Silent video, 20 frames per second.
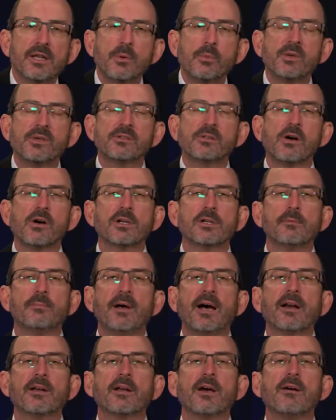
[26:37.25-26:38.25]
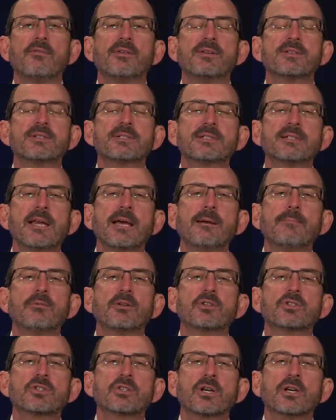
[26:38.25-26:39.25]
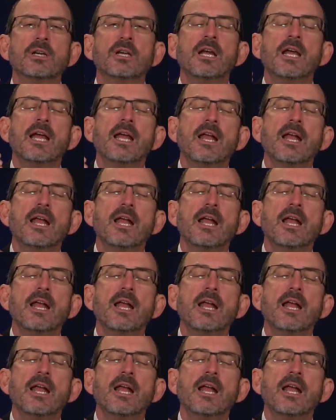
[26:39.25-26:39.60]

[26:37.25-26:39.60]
that we talked about of establishing